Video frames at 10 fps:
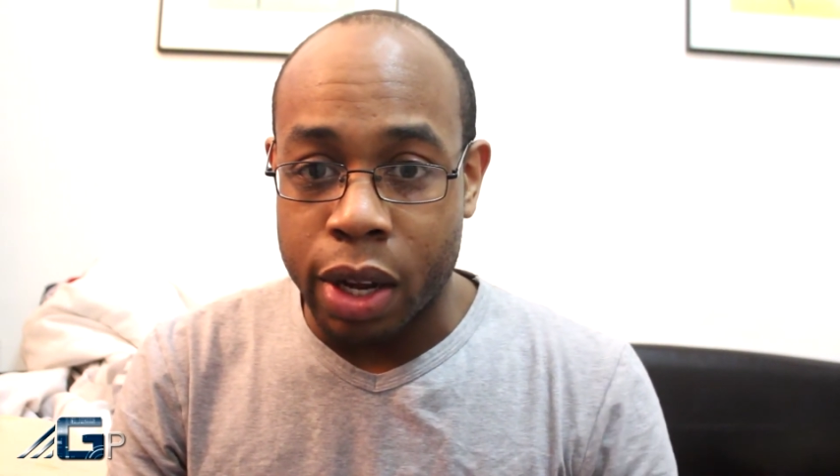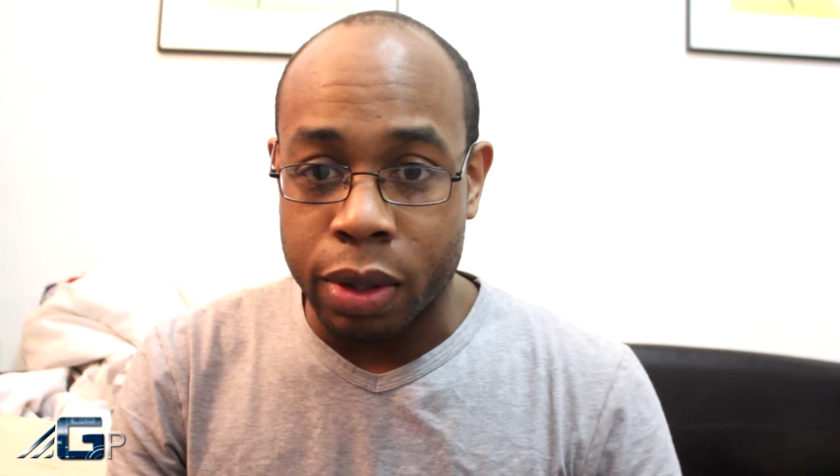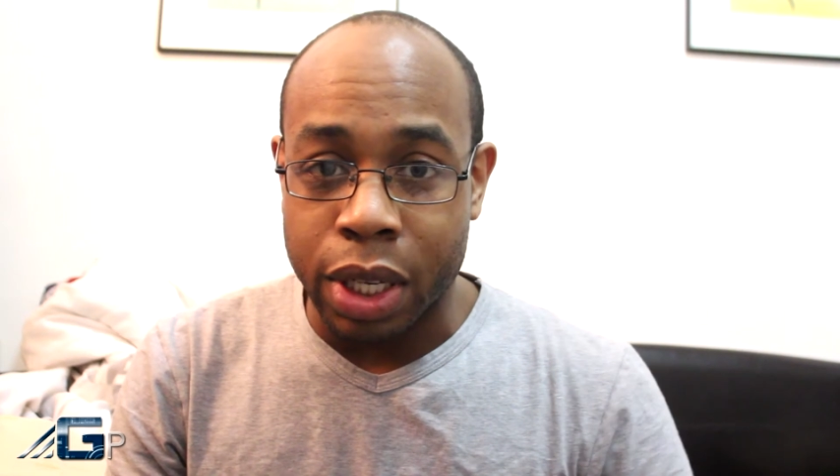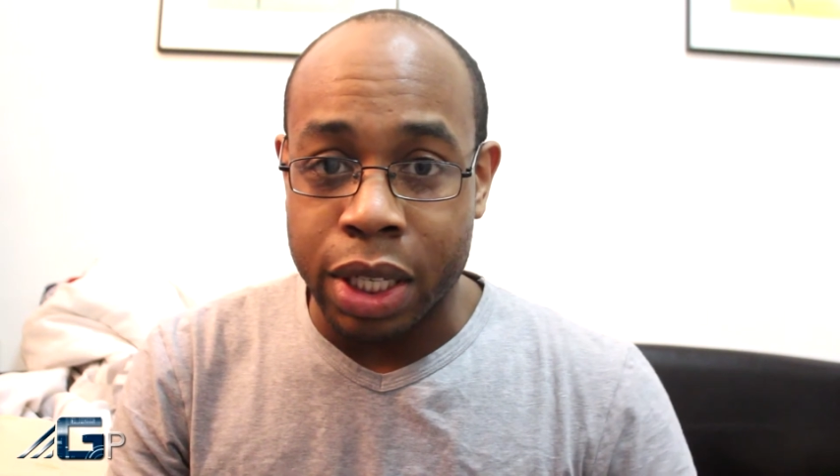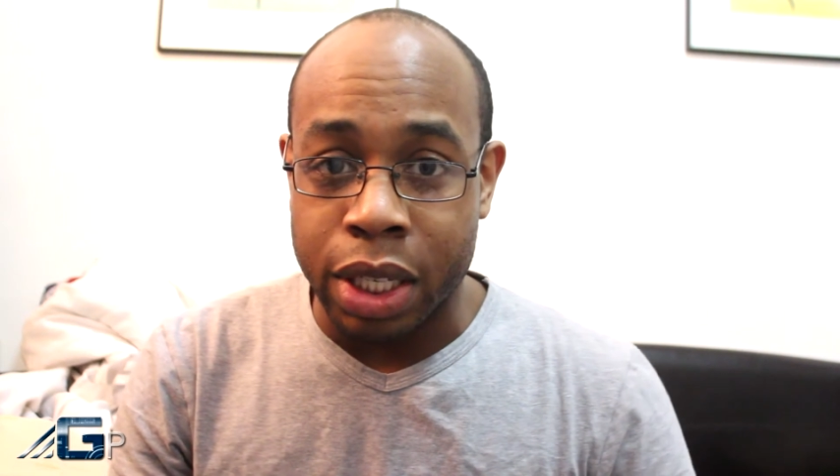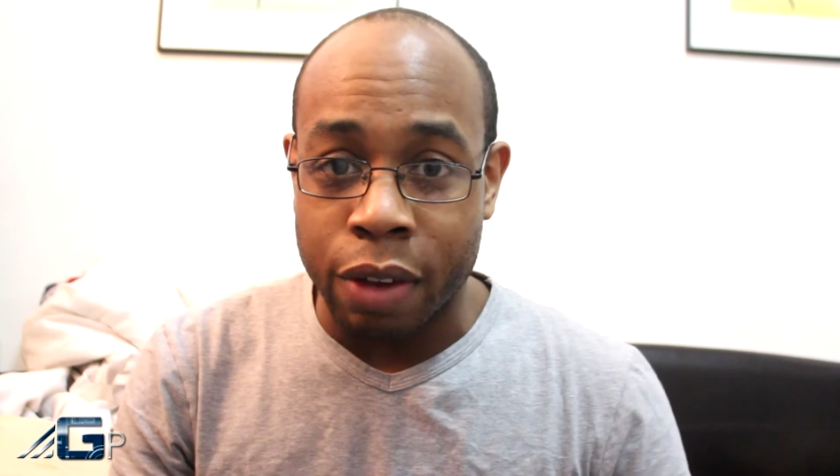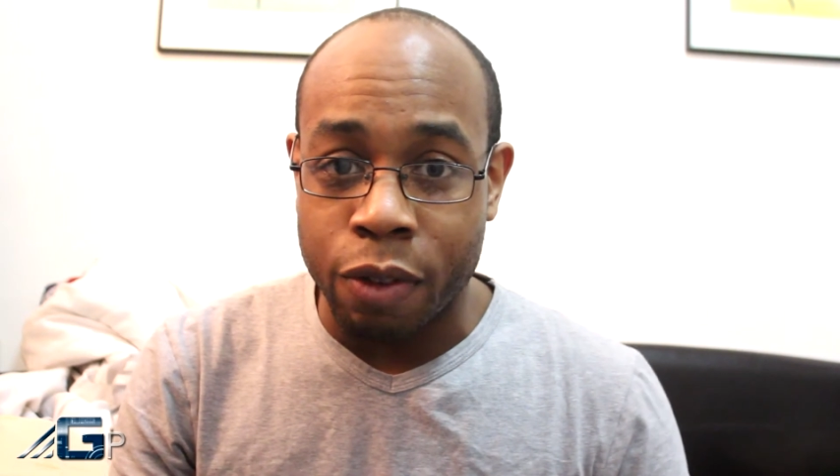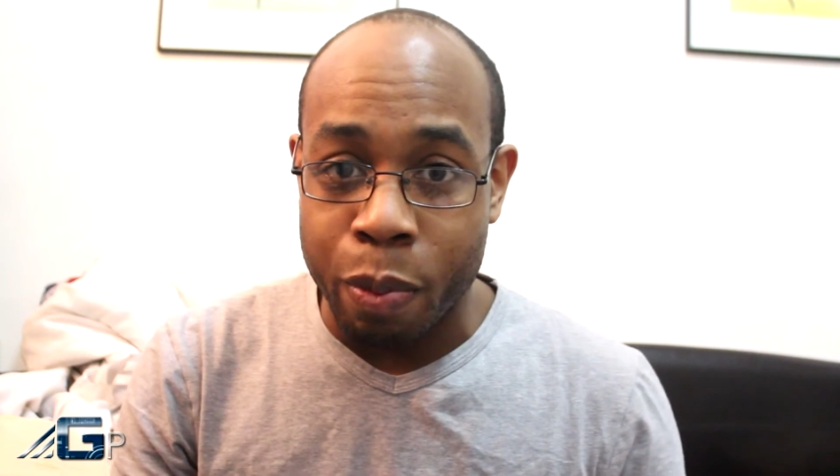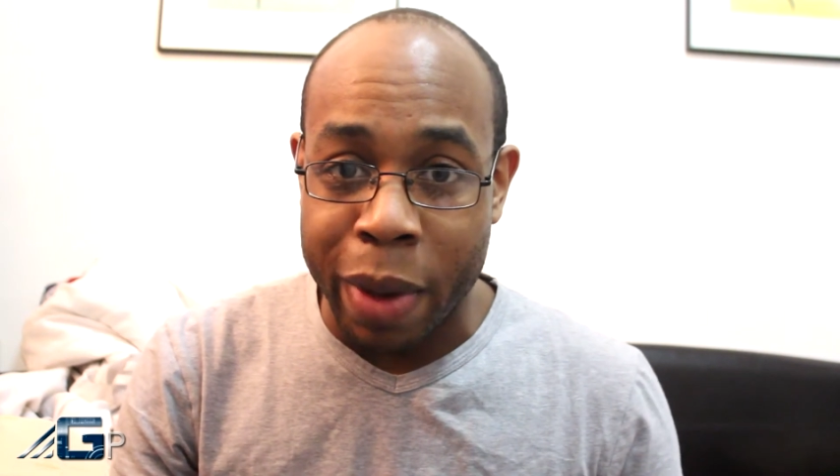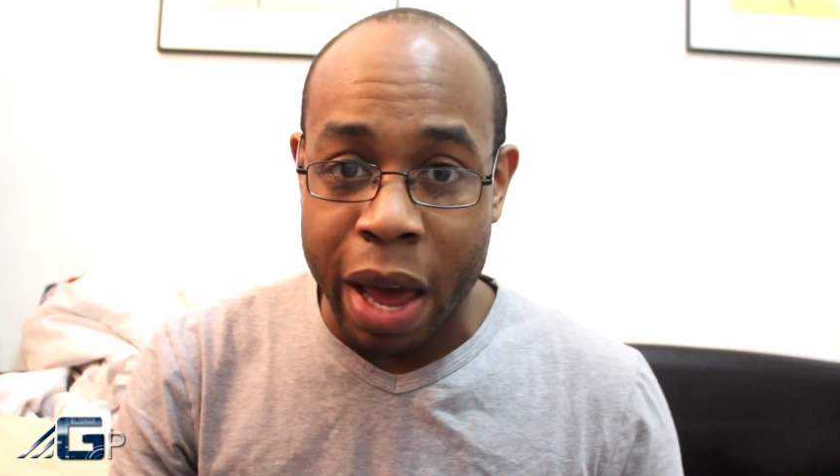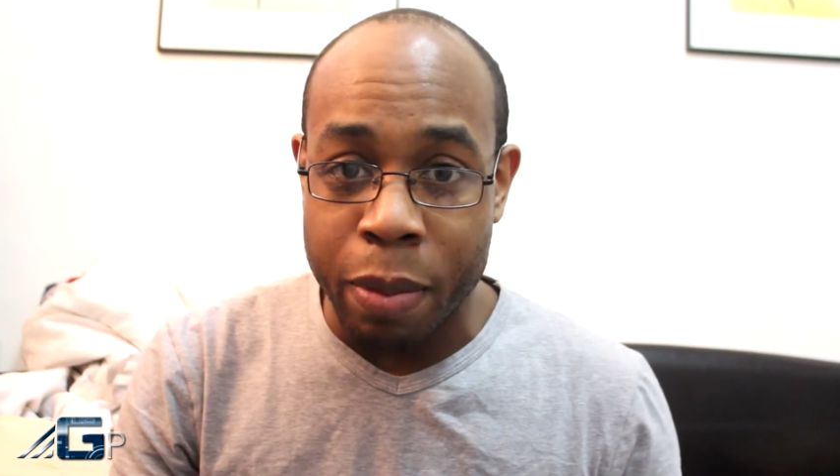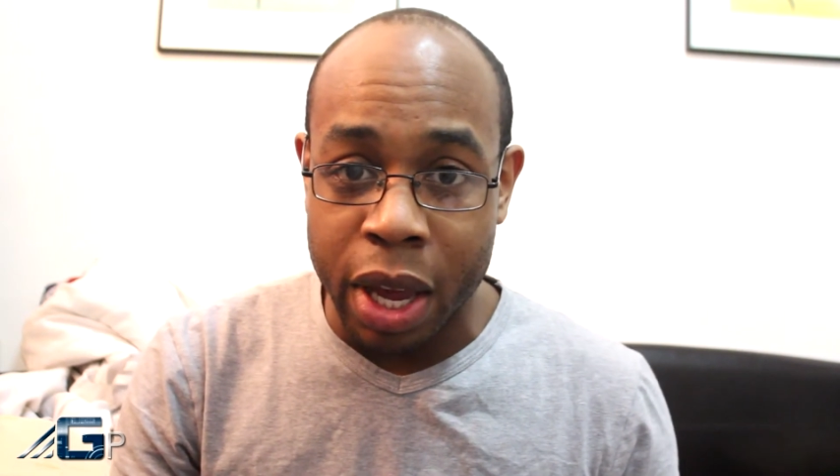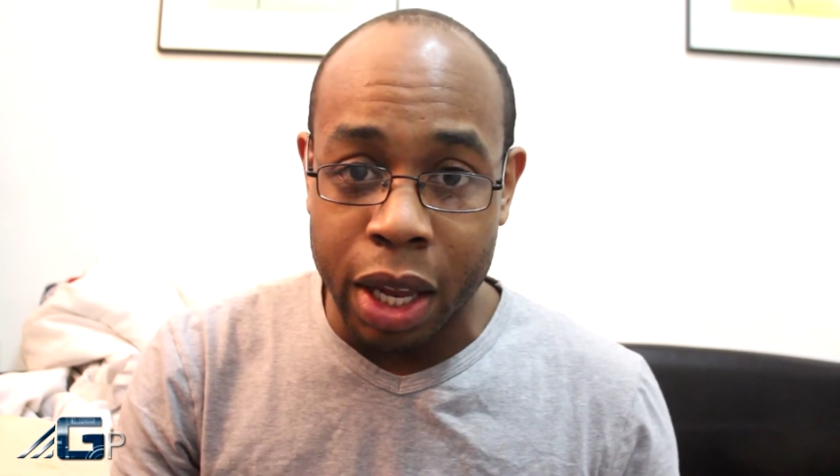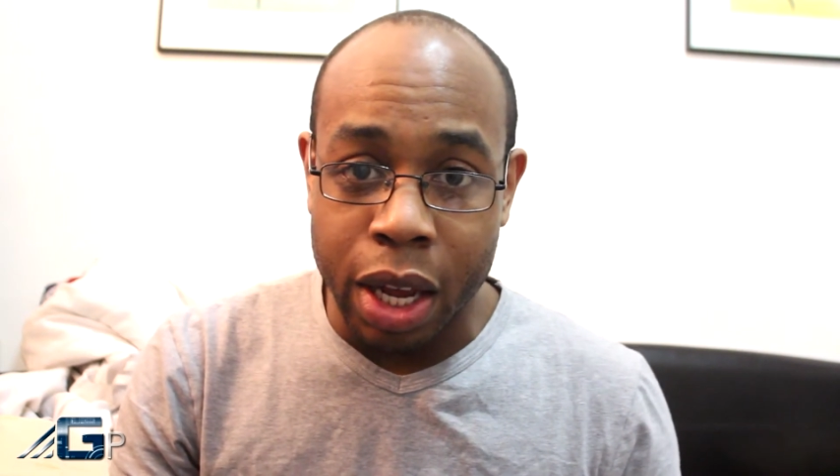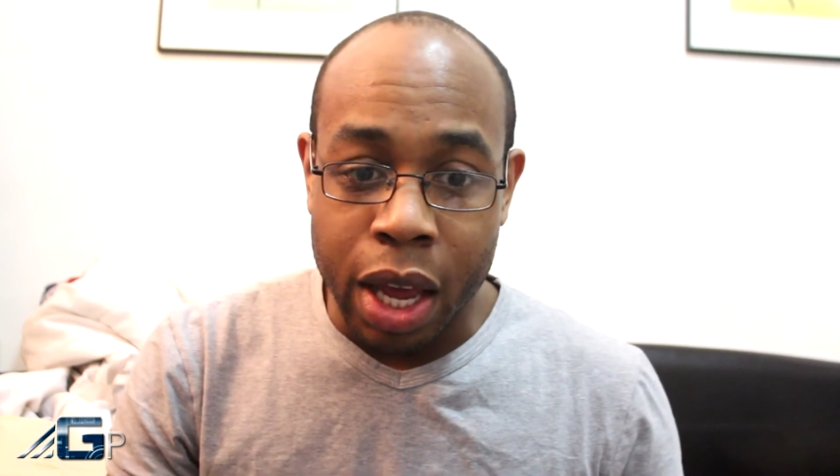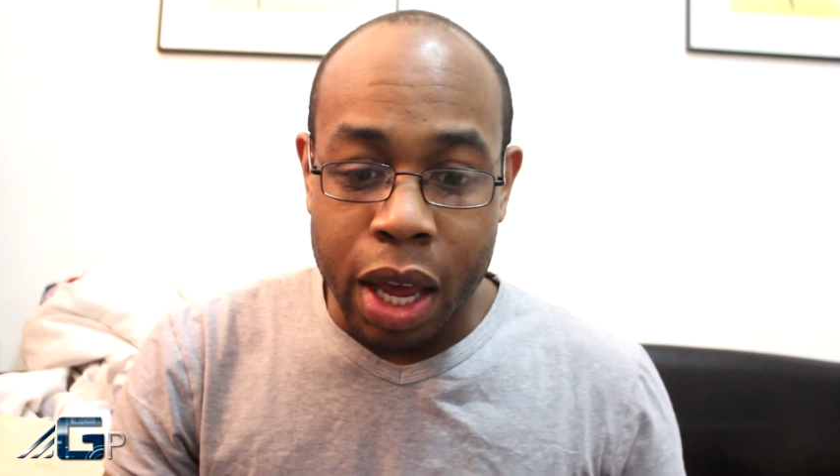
else except for Batman